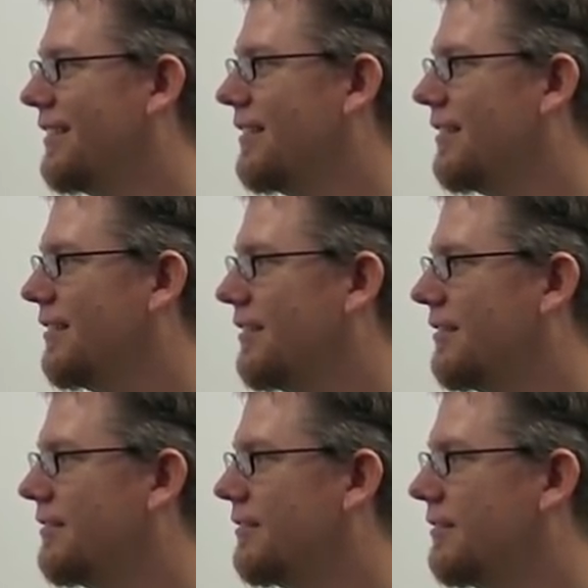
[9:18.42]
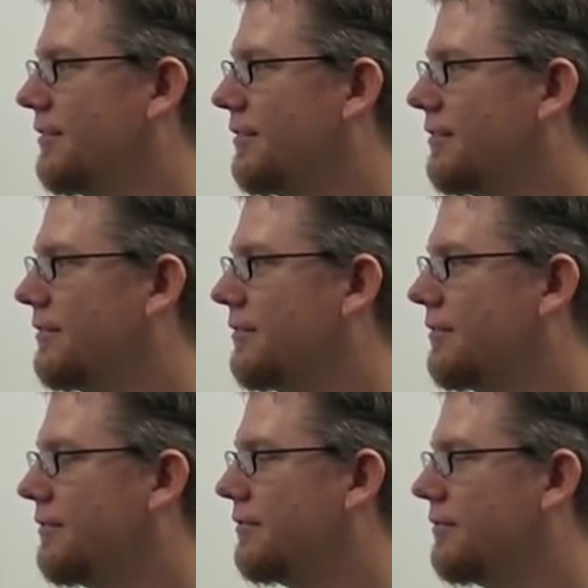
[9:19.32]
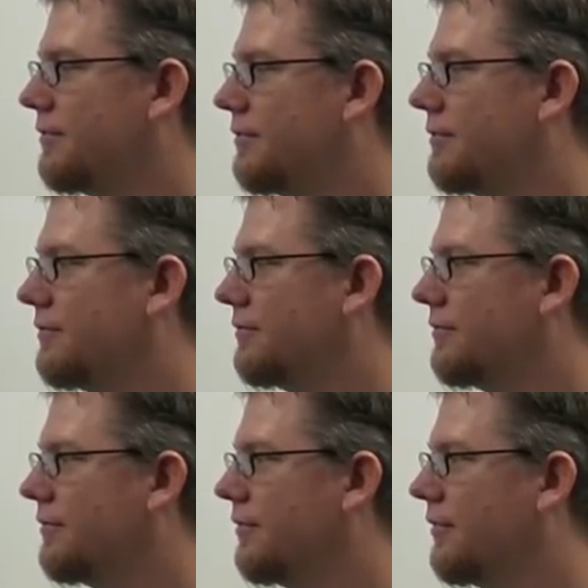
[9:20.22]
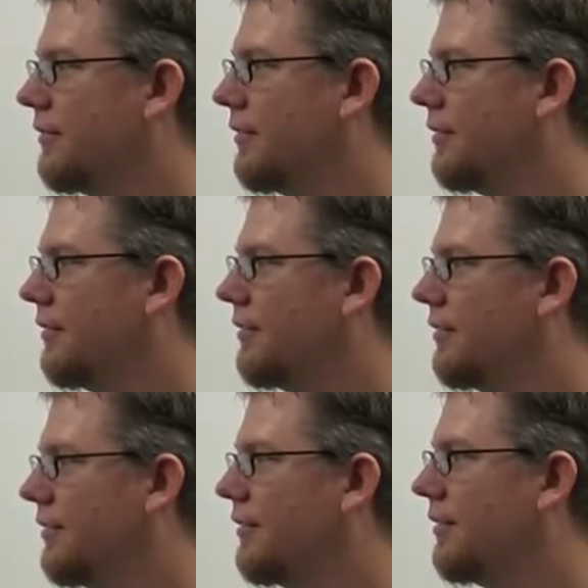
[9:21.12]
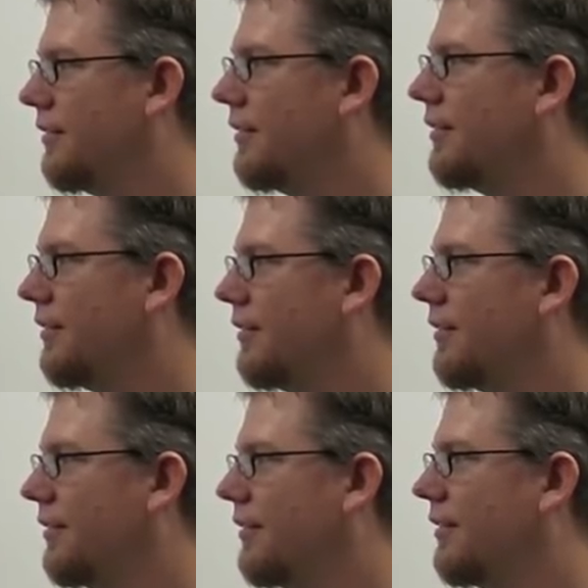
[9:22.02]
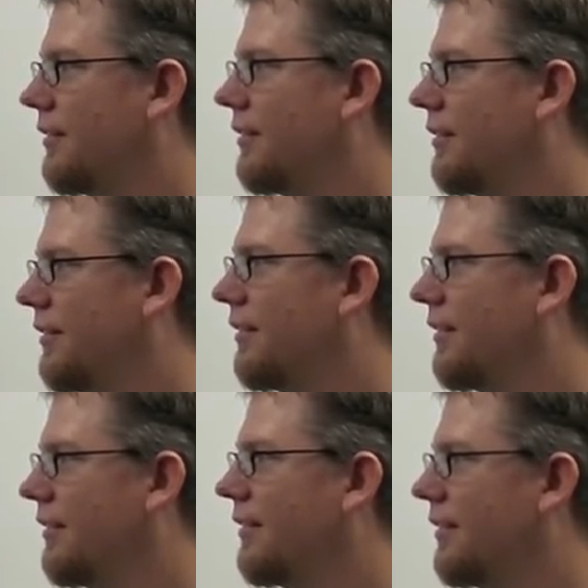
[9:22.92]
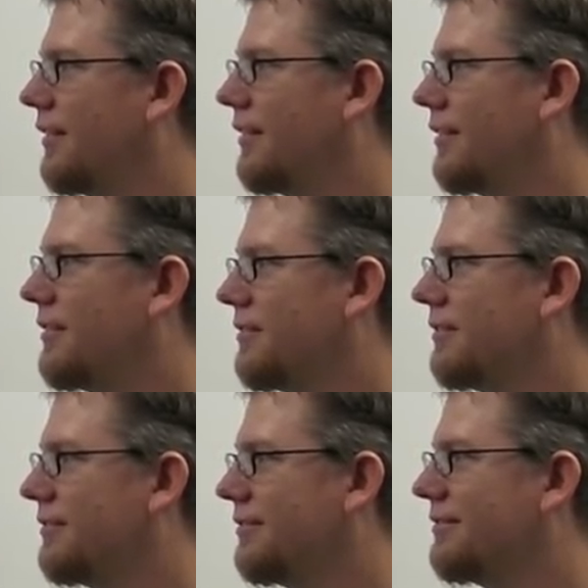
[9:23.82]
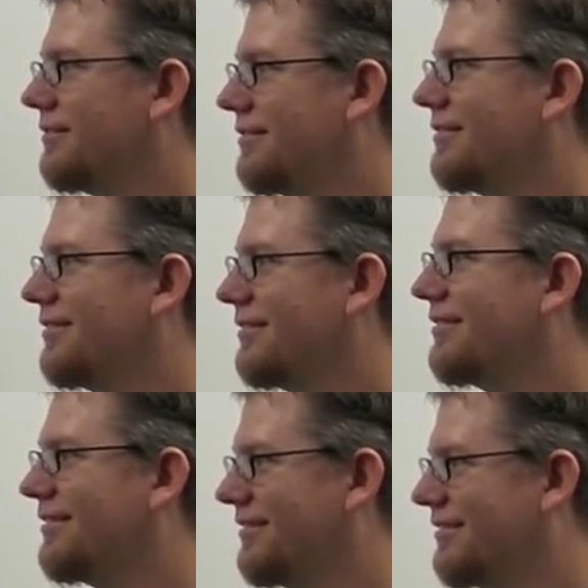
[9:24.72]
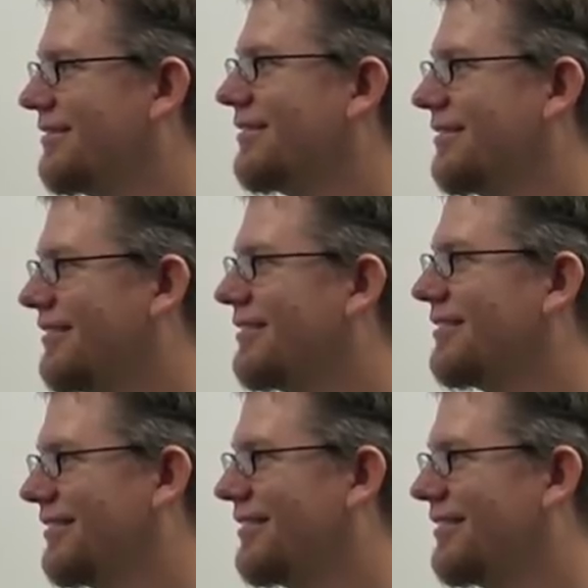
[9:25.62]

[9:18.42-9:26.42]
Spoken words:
(silent)